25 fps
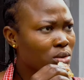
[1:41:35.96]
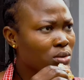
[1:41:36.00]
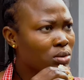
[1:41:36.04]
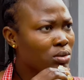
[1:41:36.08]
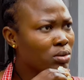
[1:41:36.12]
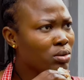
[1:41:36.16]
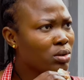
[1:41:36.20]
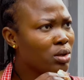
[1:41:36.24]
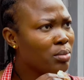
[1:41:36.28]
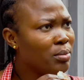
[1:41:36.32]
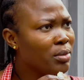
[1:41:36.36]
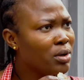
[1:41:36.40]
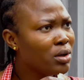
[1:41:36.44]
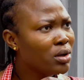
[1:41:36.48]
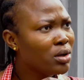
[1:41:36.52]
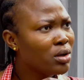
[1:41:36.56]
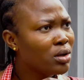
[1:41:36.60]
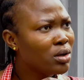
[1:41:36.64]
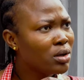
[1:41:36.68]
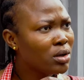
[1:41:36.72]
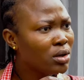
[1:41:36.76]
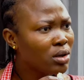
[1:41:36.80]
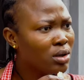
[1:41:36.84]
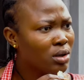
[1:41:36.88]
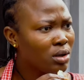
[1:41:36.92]
What do you mean?
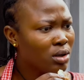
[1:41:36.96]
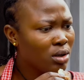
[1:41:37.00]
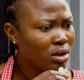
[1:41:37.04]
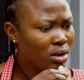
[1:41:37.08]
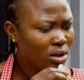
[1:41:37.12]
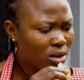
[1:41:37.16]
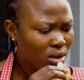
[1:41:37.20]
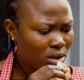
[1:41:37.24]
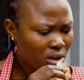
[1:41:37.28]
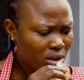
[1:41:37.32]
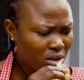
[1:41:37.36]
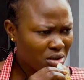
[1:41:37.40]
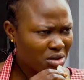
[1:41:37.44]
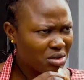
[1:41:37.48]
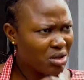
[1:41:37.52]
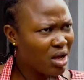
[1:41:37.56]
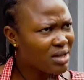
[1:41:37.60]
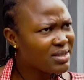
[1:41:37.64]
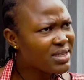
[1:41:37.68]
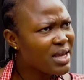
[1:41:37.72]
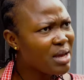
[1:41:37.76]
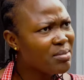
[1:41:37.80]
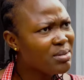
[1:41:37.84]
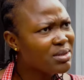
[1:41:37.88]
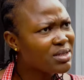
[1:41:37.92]
You not
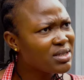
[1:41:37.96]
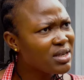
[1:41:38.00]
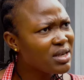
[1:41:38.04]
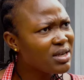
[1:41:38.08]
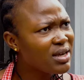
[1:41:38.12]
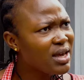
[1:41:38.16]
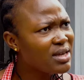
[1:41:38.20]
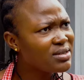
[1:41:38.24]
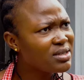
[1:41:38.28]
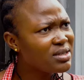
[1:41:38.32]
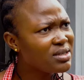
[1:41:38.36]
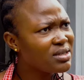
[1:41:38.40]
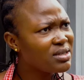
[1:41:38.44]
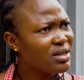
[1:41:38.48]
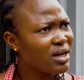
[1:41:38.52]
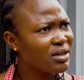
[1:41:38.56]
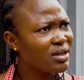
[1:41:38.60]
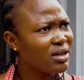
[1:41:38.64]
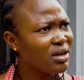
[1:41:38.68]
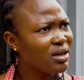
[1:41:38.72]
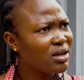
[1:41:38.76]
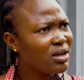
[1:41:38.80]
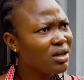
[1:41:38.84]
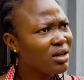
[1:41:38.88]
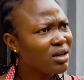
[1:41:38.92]
tell me, say, you get sister now.